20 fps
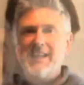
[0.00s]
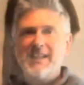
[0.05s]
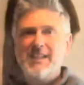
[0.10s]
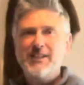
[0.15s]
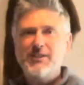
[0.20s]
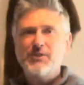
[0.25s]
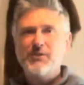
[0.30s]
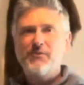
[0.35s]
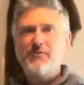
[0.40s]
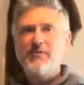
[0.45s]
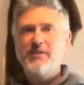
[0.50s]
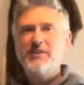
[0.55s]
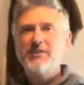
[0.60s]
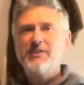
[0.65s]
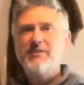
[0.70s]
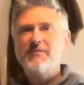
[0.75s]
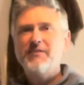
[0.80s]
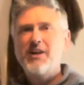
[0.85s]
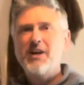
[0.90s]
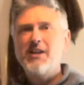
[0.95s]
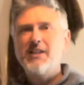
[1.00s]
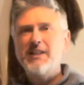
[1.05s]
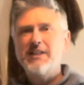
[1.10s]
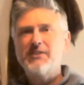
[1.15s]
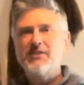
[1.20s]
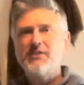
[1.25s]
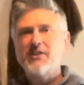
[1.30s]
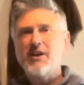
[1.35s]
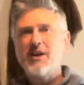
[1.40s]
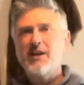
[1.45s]
So first of all,
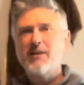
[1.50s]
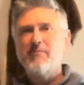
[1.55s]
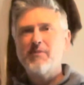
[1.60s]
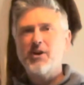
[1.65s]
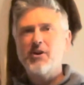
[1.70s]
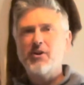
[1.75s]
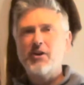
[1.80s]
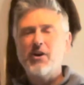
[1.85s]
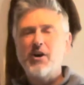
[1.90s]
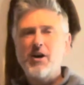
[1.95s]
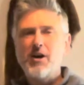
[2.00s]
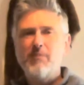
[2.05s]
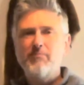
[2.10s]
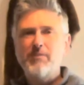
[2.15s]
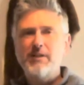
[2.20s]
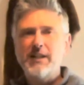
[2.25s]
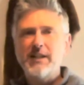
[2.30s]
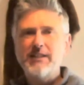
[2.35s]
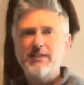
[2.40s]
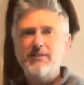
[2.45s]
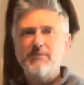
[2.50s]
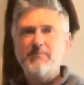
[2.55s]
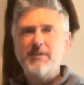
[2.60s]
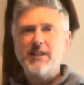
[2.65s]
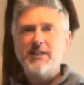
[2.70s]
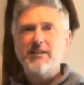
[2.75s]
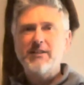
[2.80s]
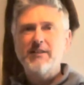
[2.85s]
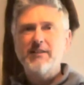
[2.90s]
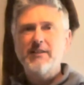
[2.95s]
let's talk about call
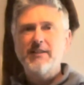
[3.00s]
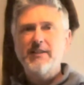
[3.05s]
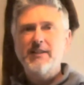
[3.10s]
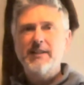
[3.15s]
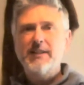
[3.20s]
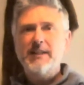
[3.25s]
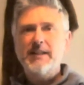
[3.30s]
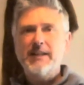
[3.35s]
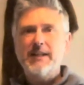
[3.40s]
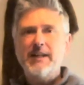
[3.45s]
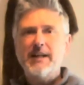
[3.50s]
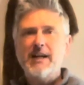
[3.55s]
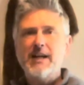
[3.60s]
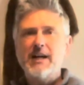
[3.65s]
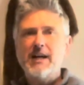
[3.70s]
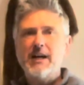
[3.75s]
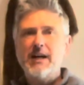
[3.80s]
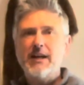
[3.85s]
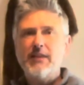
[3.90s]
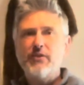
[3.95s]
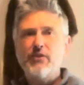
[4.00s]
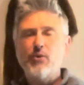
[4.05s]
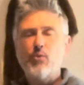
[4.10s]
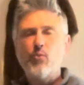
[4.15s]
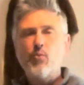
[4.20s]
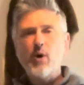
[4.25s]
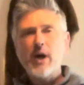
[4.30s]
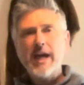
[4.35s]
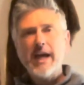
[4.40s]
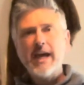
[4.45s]
placement. The
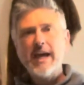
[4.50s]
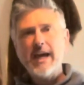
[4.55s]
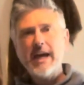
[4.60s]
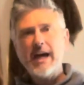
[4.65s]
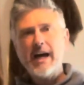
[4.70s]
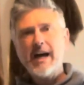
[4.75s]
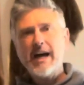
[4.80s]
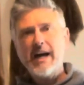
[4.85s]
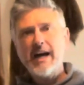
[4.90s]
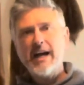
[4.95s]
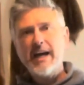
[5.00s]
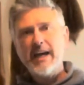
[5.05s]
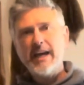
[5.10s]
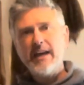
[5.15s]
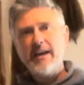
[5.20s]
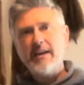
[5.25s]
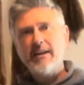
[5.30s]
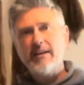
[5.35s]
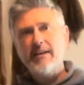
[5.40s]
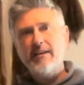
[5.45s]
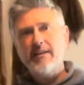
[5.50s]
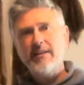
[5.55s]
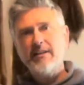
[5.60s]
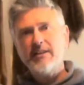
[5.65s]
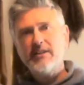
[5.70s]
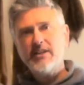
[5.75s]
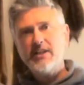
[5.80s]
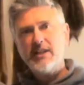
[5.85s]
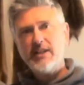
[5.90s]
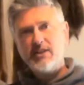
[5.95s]
way I
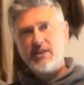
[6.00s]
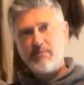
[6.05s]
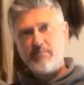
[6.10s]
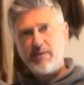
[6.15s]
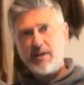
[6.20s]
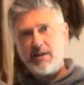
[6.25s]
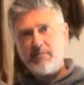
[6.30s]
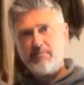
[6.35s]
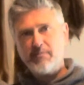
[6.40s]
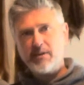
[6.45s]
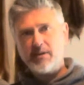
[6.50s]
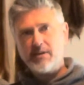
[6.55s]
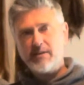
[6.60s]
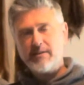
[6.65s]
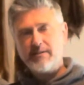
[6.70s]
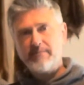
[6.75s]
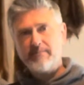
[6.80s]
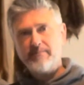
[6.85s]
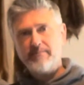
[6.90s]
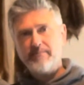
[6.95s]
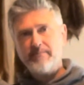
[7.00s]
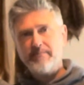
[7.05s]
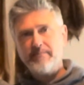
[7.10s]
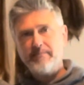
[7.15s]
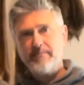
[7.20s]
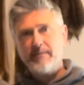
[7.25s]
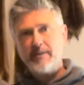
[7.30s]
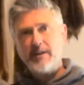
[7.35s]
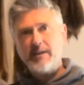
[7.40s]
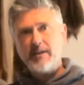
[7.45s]
teach people
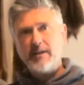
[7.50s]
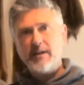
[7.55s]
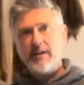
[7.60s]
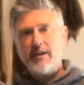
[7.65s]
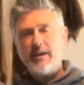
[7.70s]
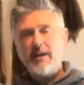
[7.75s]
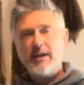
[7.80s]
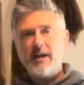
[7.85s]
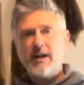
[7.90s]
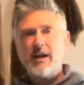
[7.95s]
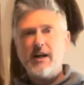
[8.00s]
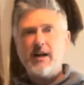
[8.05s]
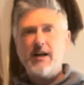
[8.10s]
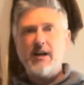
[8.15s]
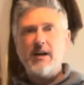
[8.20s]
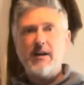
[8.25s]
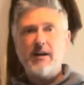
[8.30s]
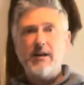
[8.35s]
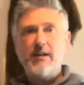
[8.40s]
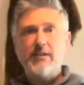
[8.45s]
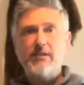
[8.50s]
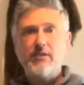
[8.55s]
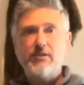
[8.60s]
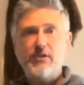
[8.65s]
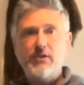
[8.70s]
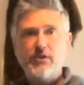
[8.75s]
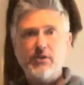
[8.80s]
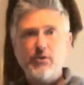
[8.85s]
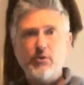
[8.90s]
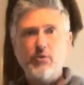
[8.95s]

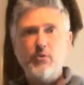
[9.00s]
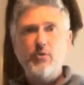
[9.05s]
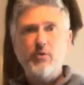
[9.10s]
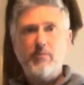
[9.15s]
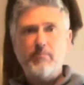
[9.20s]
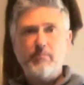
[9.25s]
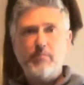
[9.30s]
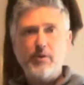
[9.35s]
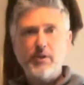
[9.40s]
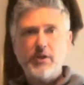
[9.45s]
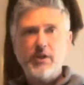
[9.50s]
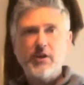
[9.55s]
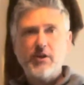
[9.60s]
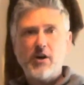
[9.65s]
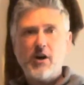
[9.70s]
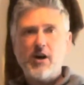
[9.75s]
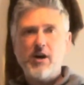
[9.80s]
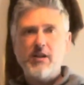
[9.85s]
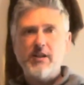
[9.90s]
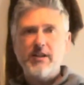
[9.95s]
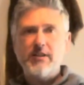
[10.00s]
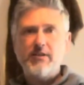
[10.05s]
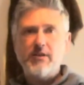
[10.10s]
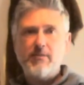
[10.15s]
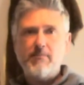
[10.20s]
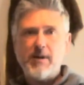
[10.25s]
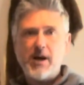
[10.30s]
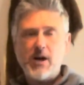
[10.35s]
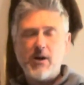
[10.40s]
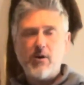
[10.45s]
to put the call in their
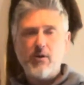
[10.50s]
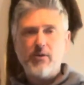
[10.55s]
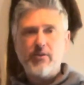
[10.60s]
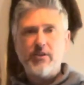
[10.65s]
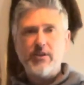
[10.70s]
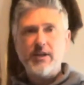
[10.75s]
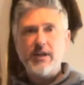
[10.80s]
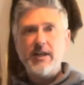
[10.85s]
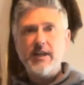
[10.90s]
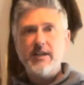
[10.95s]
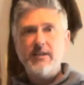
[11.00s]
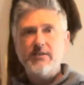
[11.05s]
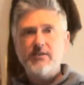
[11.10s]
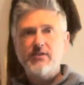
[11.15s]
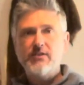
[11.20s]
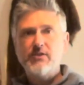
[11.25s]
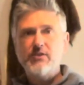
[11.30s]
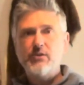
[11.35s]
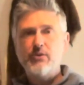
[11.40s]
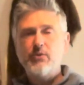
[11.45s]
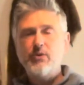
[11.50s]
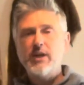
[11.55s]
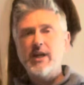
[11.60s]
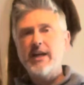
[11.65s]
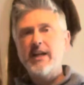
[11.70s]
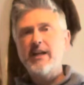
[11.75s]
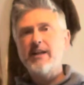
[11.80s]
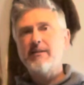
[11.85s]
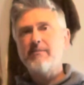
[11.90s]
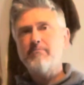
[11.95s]
mouth is to
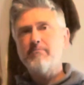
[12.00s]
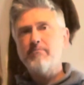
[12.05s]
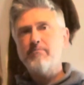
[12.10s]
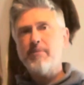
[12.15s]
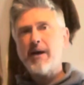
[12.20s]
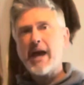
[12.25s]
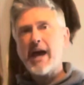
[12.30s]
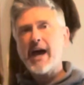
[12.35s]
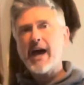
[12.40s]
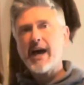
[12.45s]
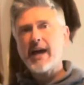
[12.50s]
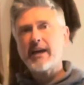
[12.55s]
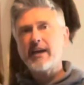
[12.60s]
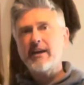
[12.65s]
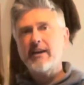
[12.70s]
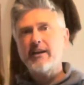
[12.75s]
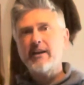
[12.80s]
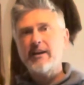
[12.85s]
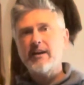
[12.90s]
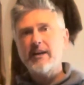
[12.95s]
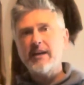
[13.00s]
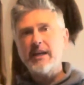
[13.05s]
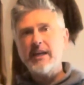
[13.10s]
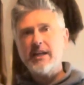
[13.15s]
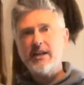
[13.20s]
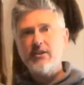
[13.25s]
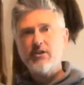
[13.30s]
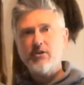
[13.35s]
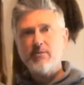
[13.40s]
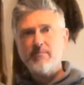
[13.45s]
get it back
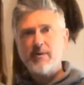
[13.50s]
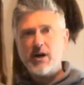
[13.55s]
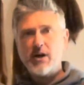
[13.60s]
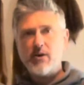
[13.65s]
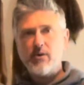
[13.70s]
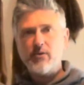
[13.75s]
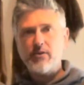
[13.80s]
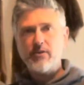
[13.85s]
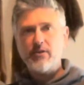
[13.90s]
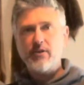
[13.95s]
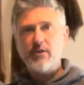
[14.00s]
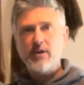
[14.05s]
in your mouth